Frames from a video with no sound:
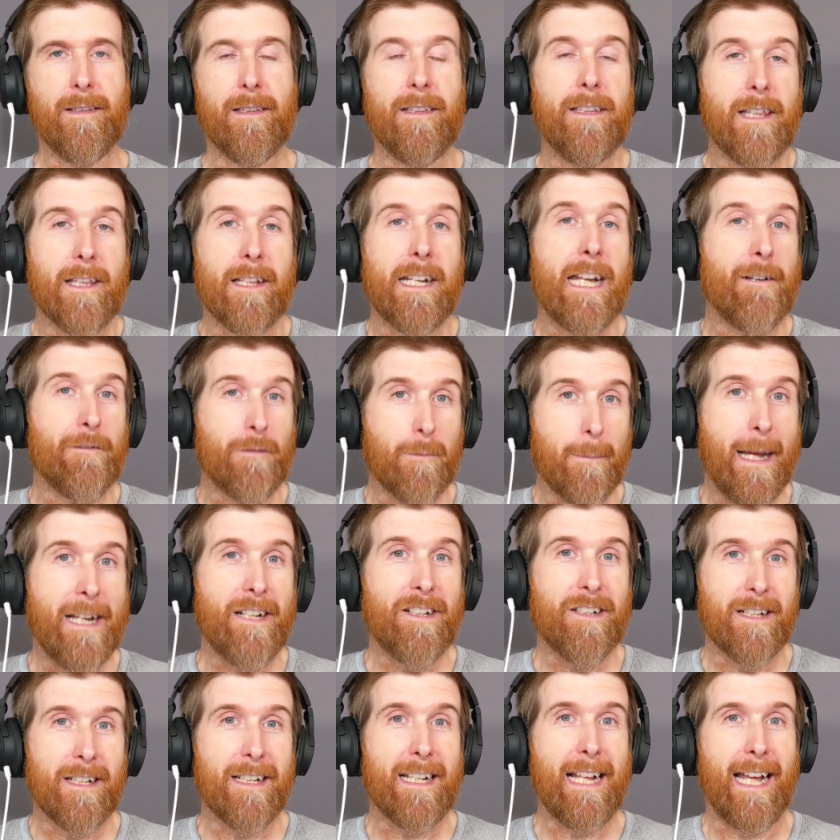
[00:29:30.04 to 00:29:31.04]
to the
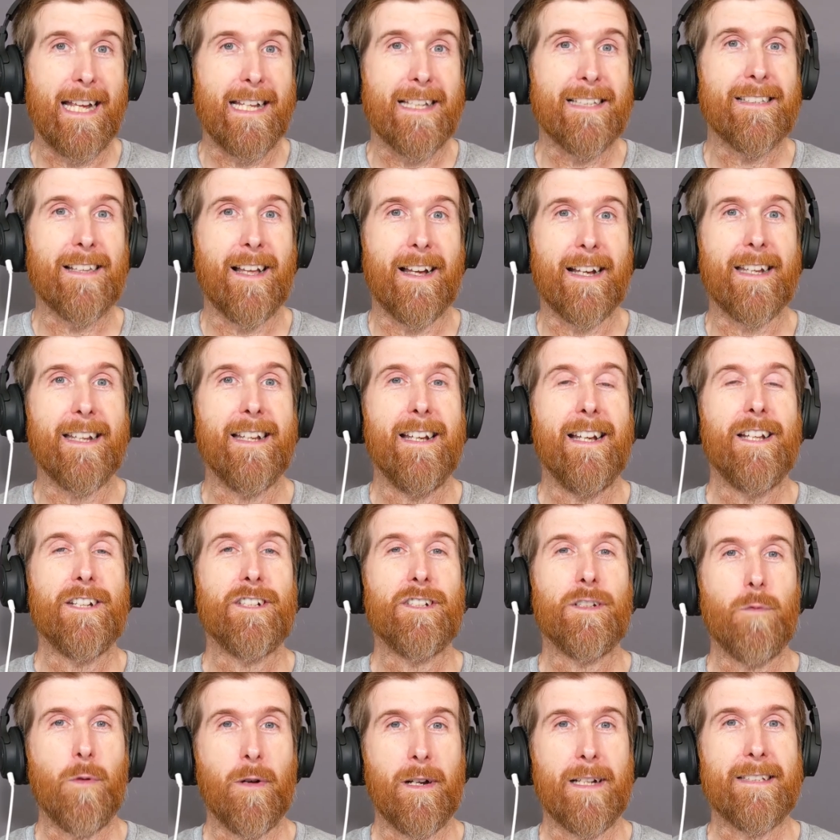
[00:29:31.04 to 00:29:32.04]
defamation case, like
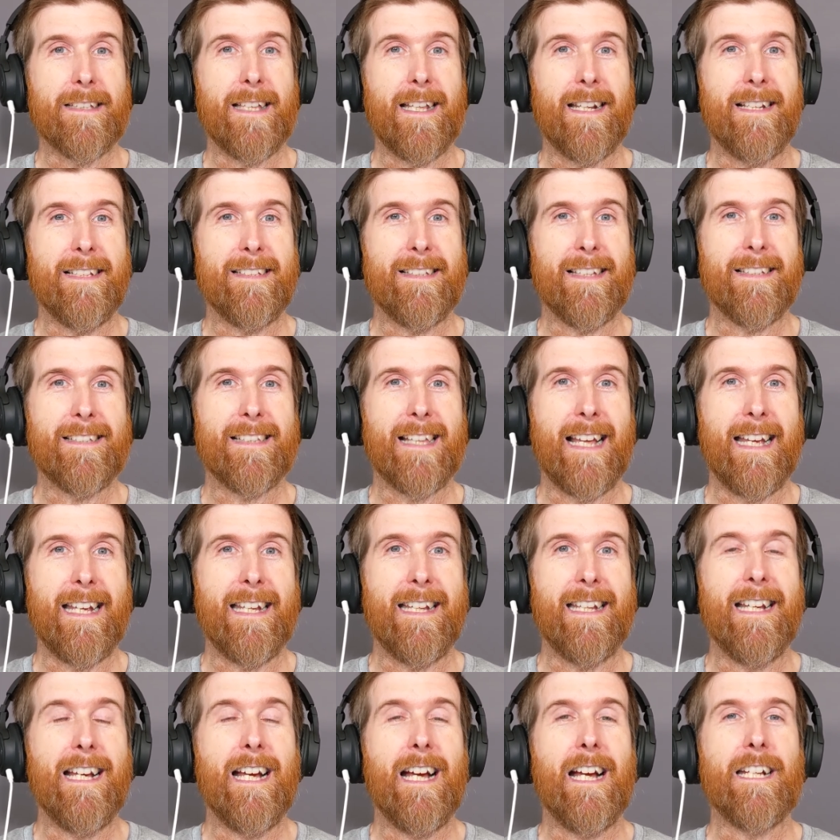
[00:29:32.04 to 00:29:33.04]
to what extent is this
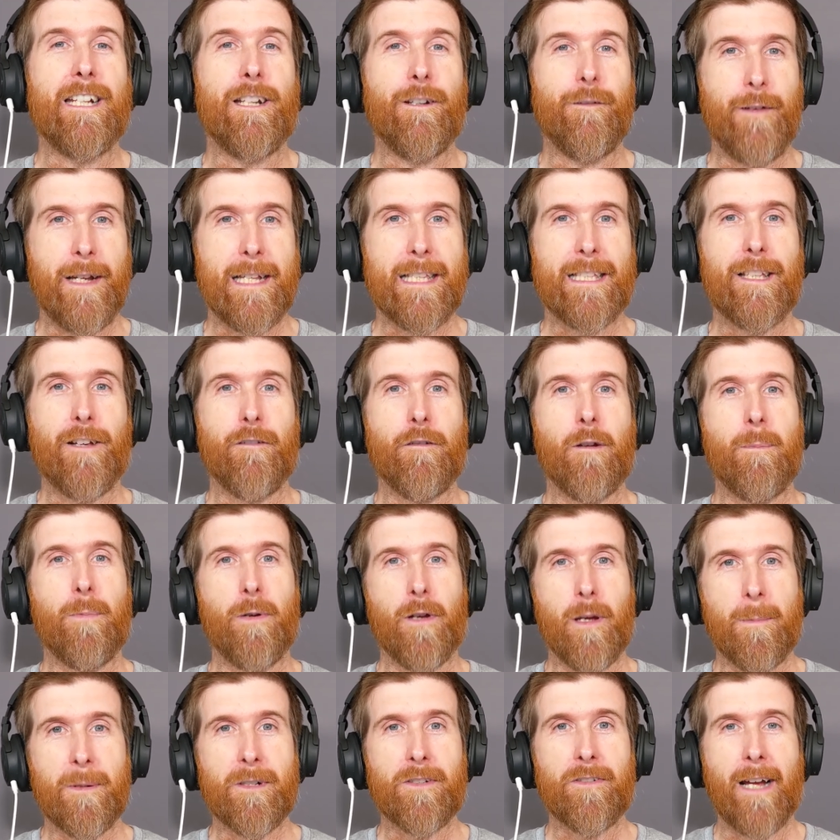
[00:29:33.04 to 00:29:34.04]
a defence of a
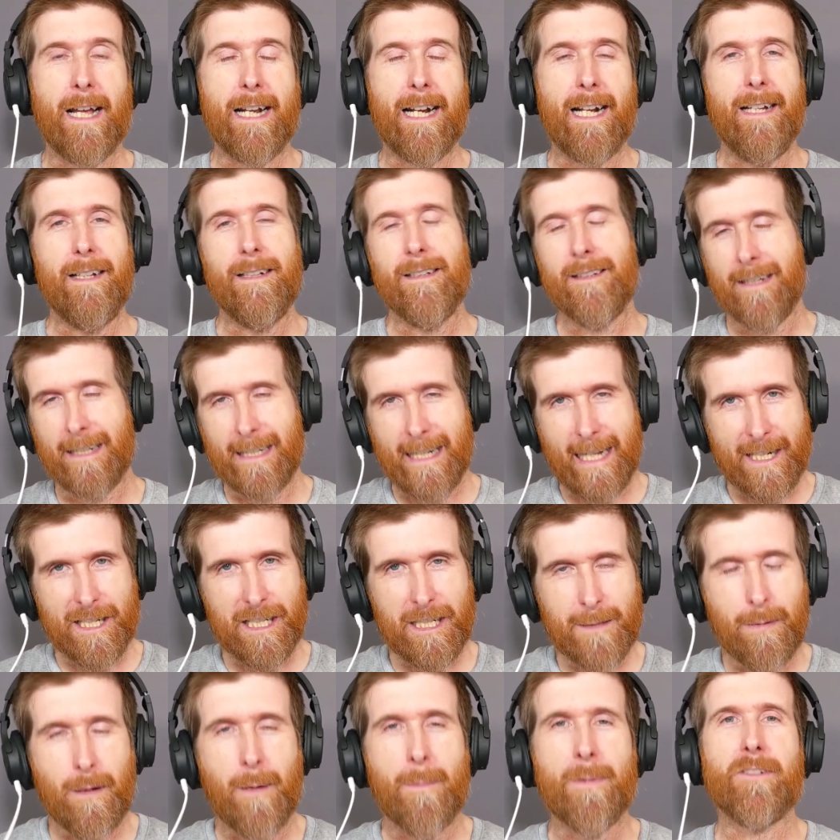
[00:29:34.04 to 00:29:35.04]
perpetrator,
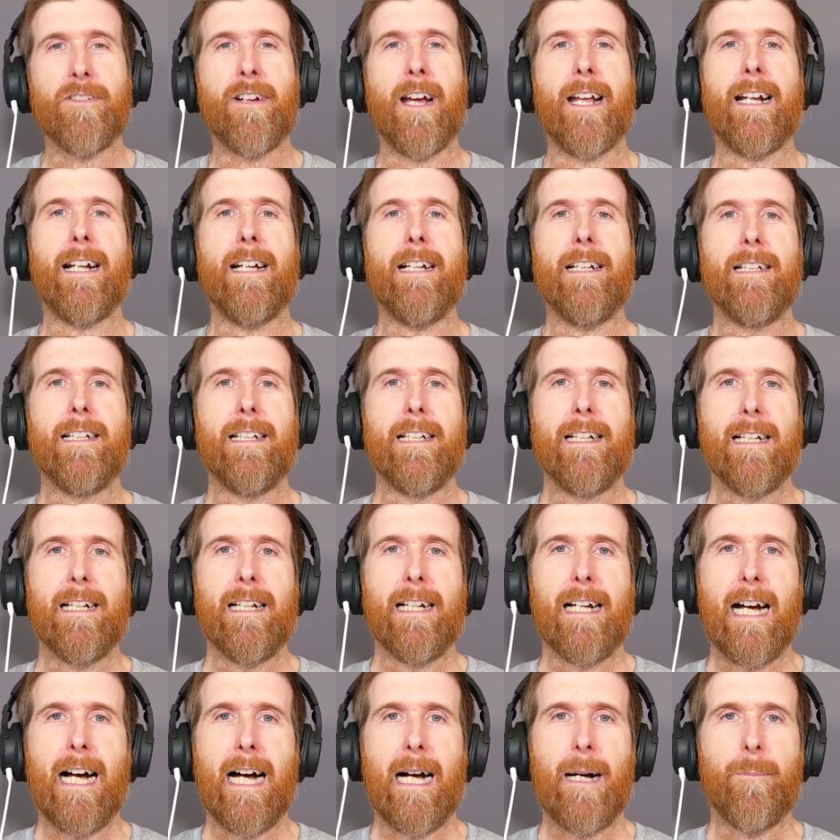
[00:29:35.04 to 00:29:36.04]
alleged perpetrator,
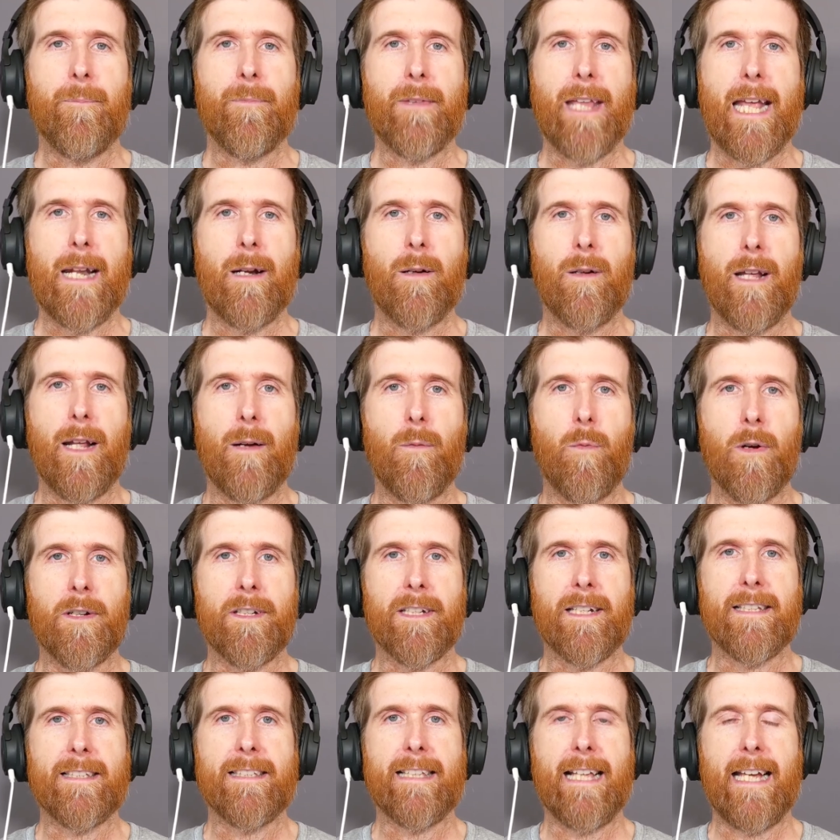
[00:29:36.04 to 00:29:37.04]
um, and, and what
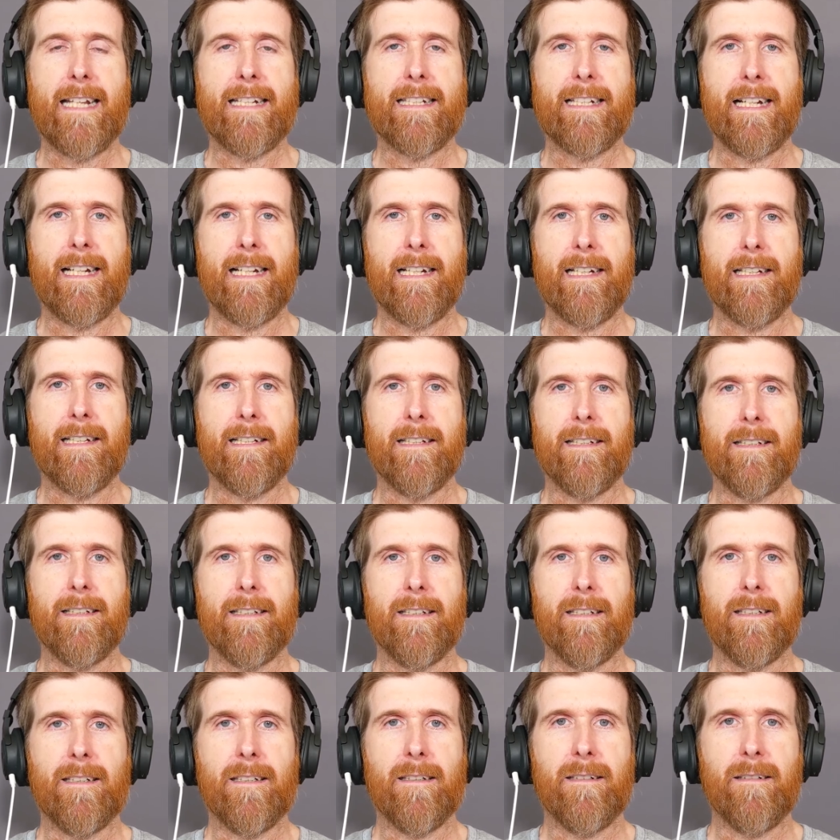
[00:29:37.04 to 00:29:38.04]
does that, uh,
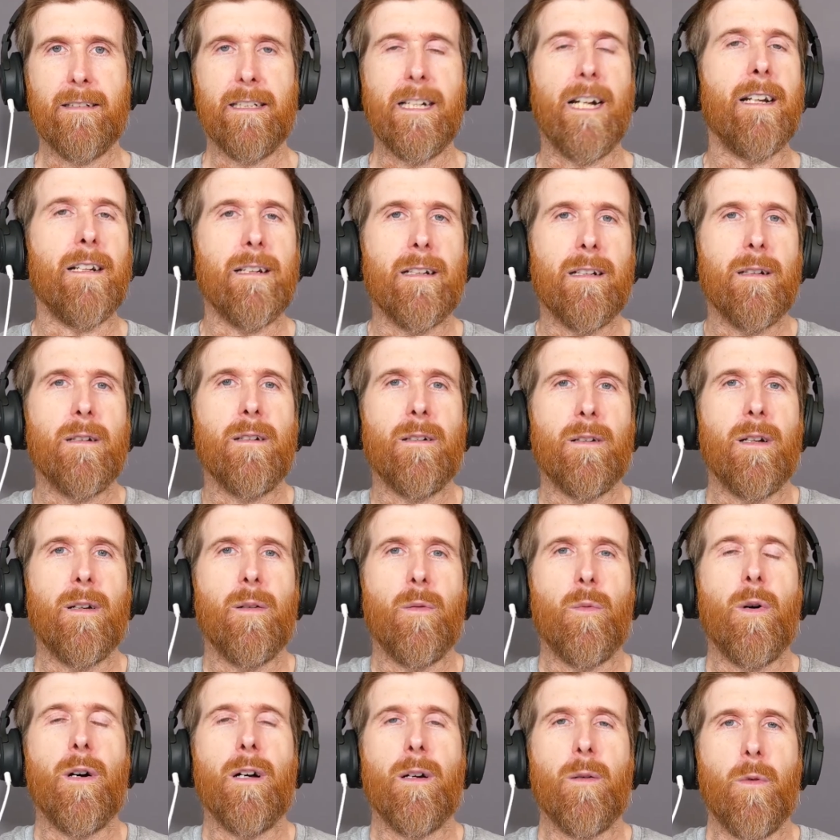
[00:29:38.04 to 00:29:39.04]
you know,
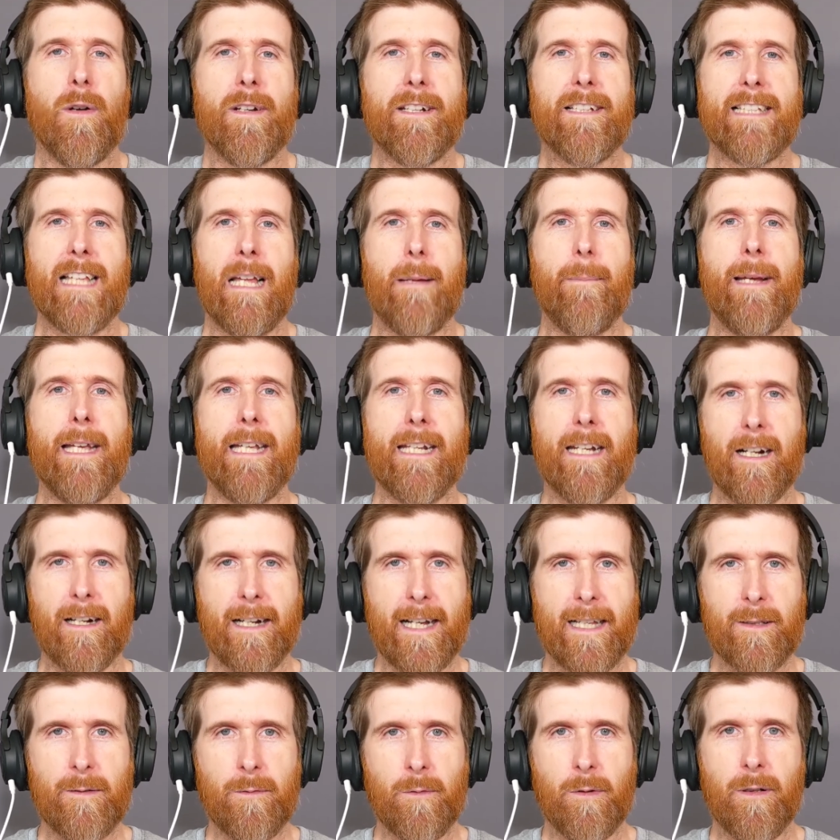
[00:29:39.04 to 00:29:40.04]
what does that mean? I
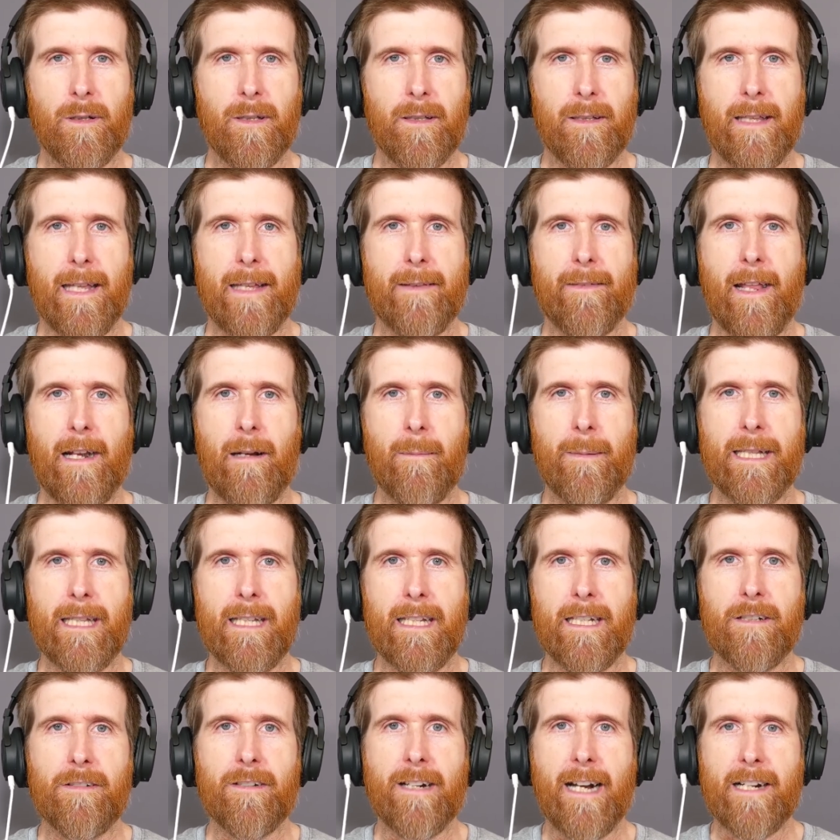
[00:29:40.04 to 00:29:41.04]
guess we'll, that'll be the
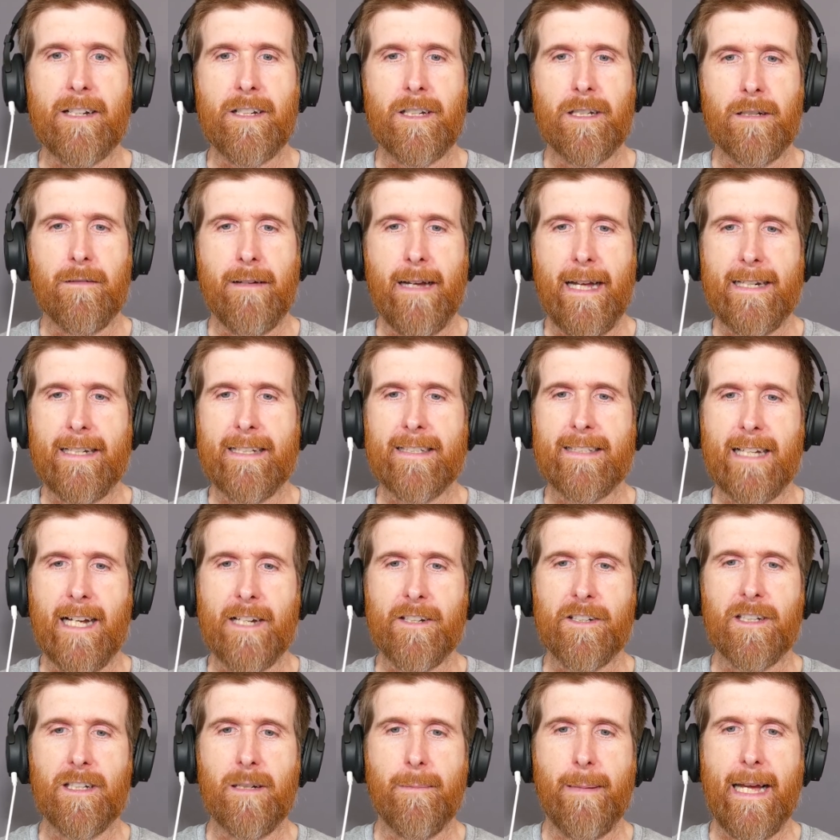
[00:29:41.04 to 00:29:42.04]
introduction to our
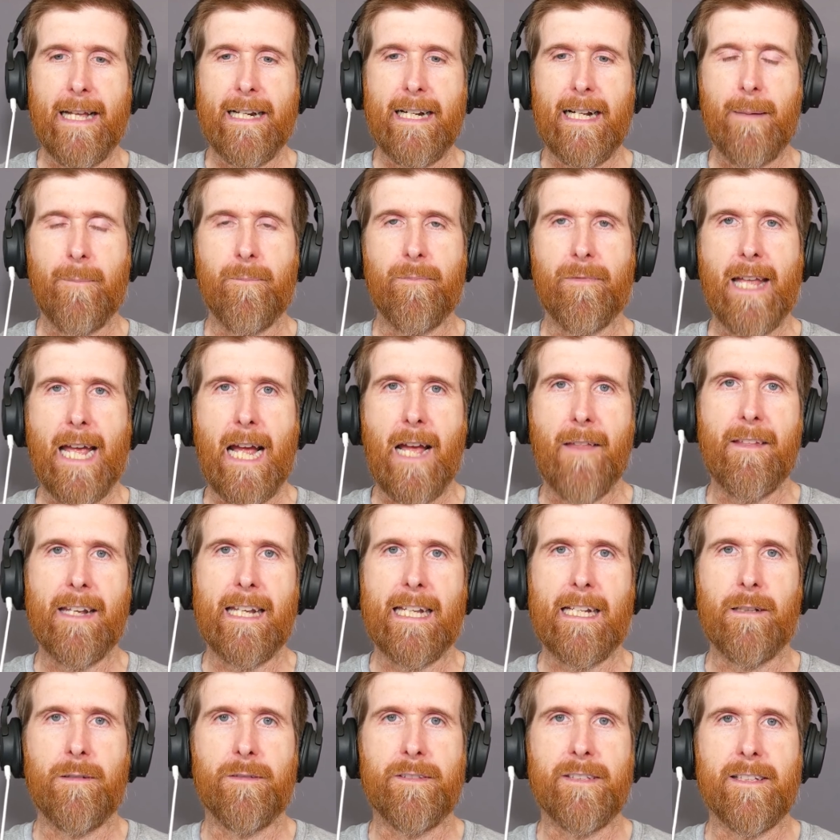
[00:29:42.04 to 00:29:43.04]
discussion about um, how the
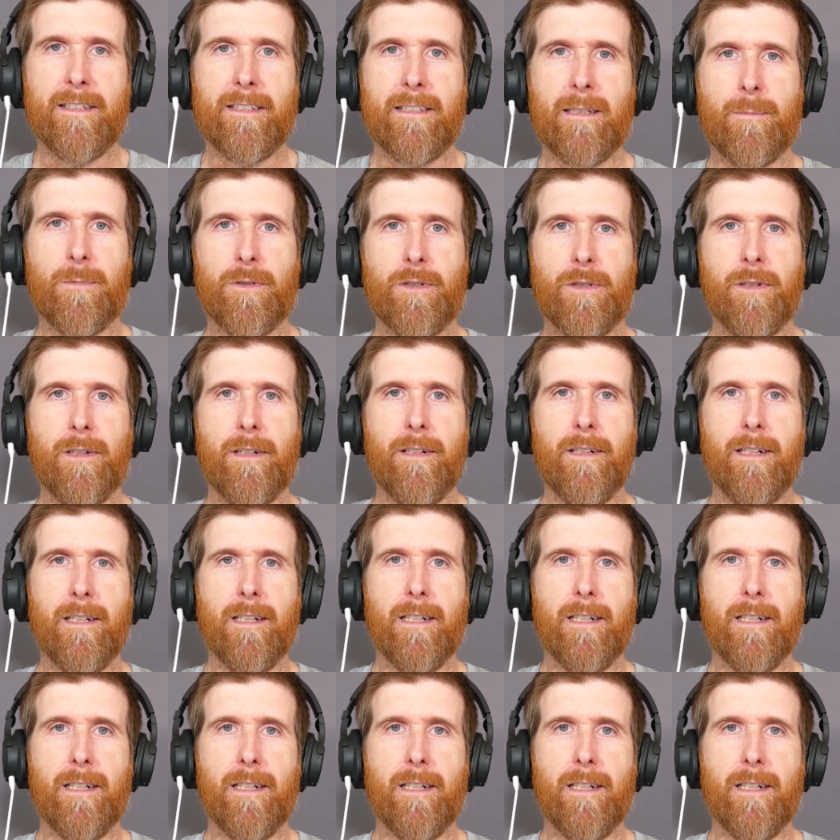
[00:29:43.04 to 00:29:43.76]
legal system should